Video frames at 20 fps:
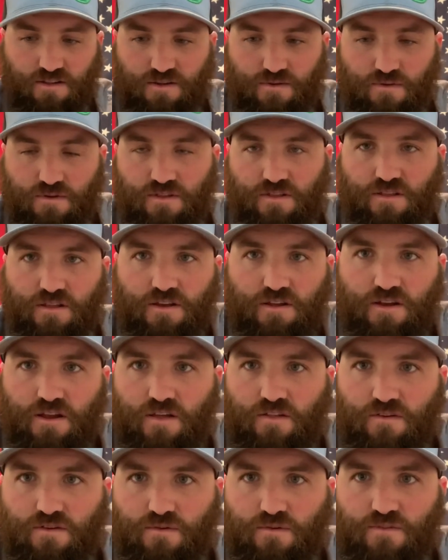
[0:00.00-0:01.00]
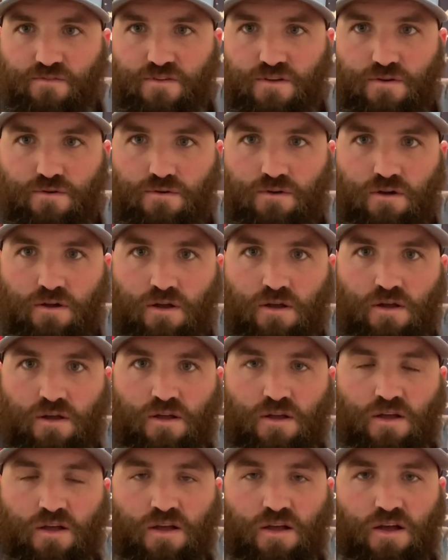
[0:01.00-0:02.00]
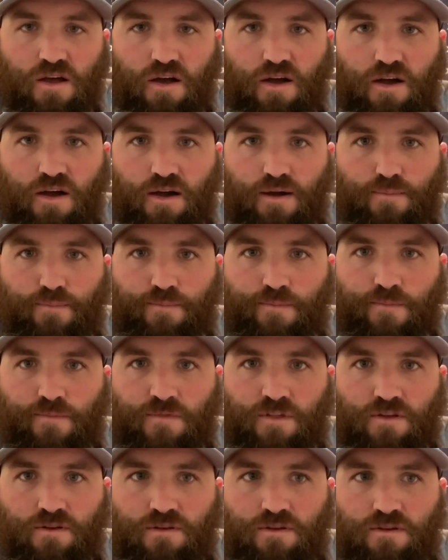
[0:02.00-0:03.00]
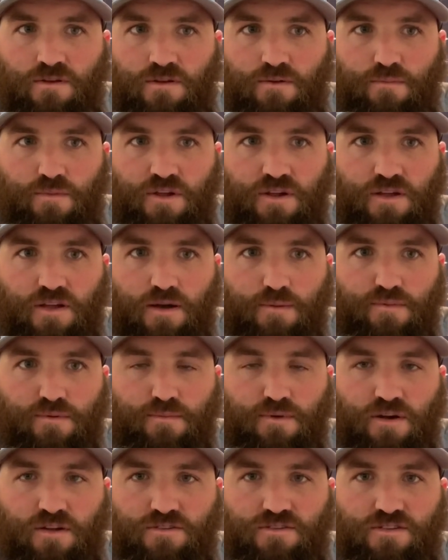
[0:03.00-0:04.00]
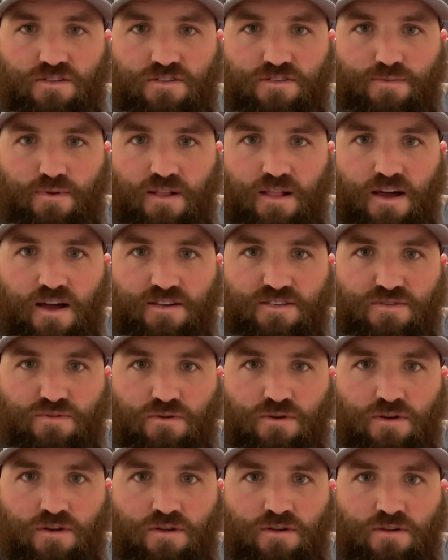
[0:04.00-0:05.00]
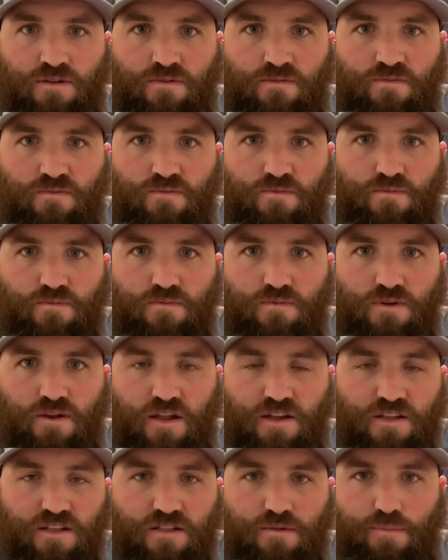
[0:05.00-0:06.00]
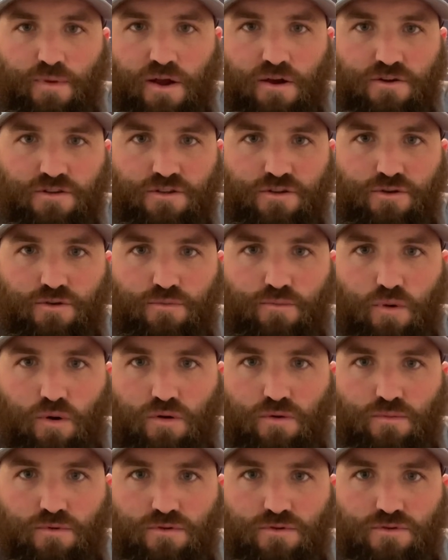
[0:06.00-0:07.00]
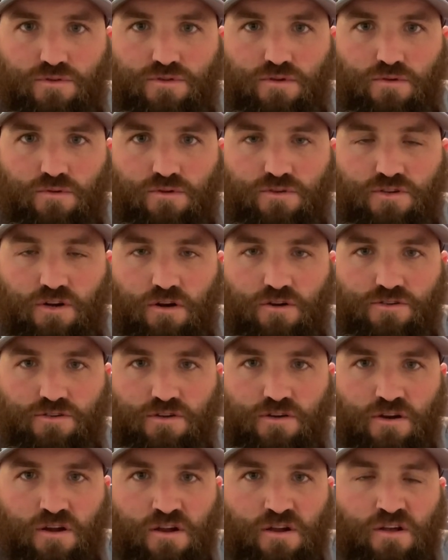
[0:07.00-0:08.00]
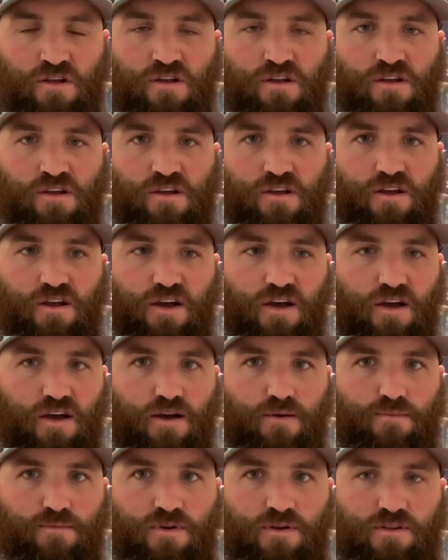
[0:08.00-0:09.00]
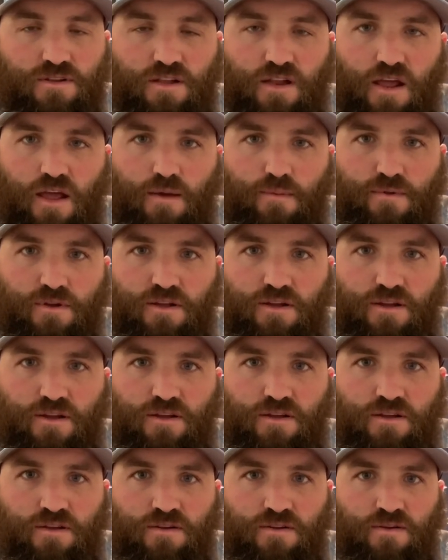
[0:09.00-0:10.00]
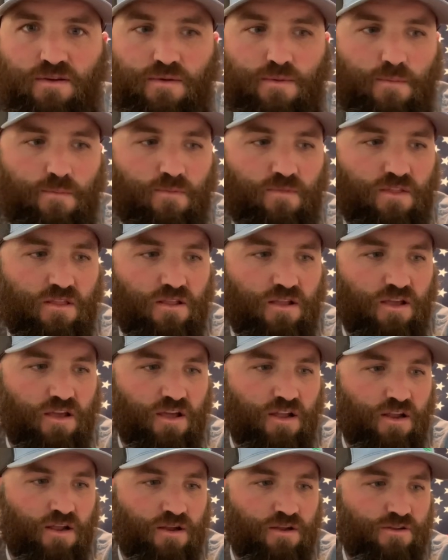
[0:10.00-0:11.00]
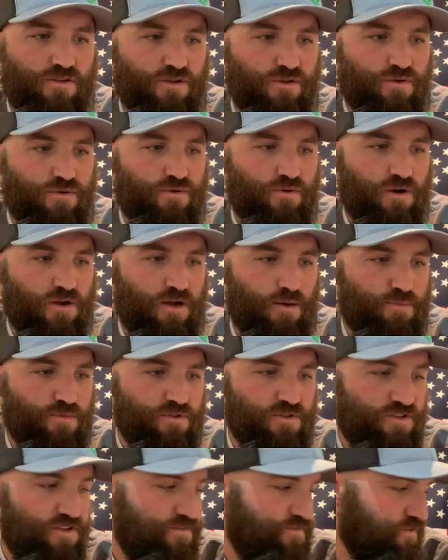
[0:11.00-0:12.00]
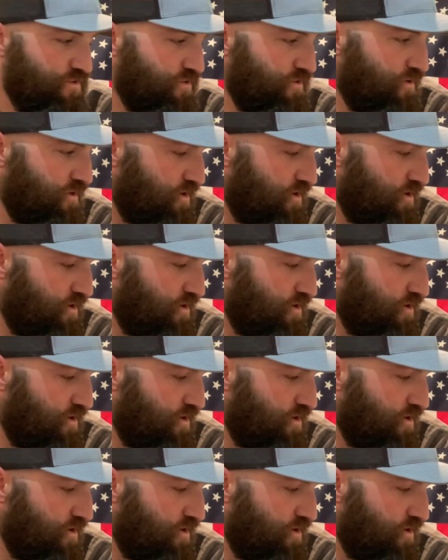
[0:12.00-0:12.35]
with another review. Been a couple months since my last one, when I did the Bear 2 portable solar charger. Today I'm going to get into a couple of different